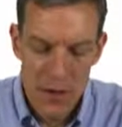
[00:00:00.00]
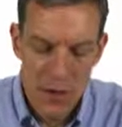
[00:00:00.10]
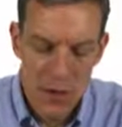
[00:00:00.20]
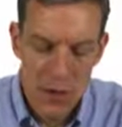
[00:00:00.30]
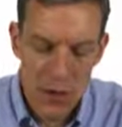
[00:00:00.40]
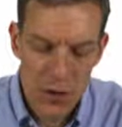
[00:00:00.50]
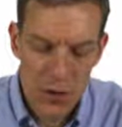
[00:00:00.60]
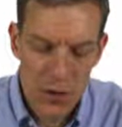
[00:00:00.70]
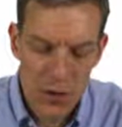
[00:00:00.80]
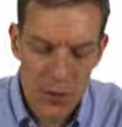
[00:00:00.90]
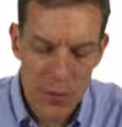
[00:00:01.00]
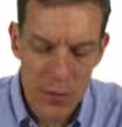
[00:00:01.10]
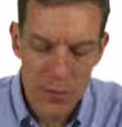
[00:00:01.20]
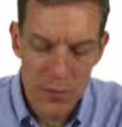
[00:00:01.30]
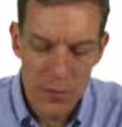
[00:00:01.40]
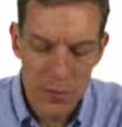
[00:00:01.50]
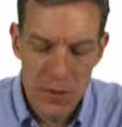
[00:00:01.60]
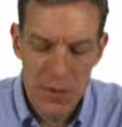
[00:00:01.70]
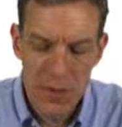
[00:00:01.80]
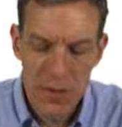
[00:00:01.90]
Here's another equilibrium.
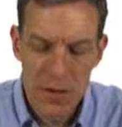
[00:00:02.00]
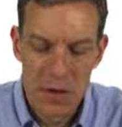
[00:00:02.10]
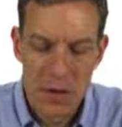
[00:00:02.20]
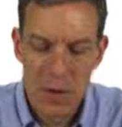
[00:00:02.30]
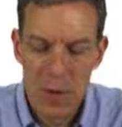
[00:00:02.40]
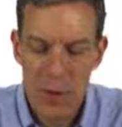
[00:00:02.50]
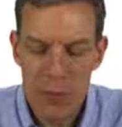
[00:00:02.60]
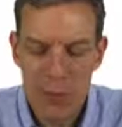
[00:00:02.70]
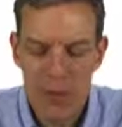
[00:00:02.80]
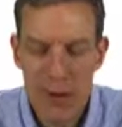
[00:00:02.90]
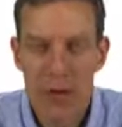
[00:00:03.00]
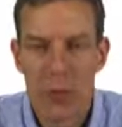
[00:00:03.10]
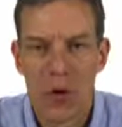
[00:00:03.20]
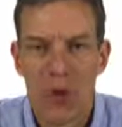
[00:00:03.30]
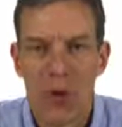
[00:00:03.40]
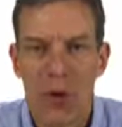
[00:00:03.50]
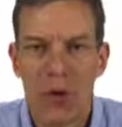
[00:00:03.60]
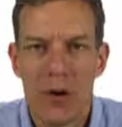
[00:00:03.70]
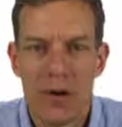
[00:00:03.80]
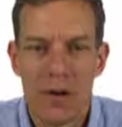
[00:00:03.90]
Everybody provides
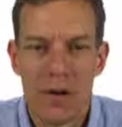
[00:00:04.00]
1/3.